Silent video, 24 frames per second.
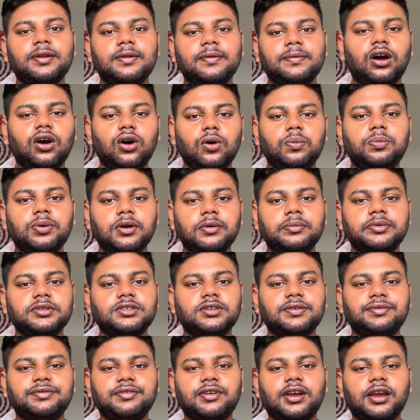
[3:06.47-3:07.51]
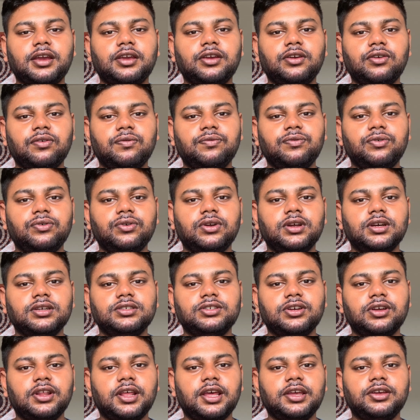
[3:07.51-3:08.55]
The whole purpose of tracking your food is
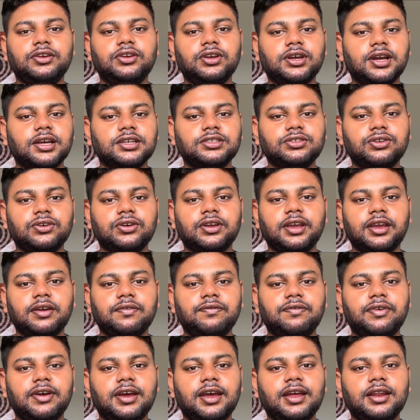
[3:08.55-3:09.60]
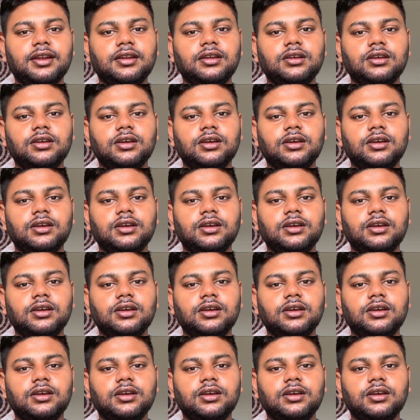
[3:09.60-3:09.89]
so that you guys don't get fat.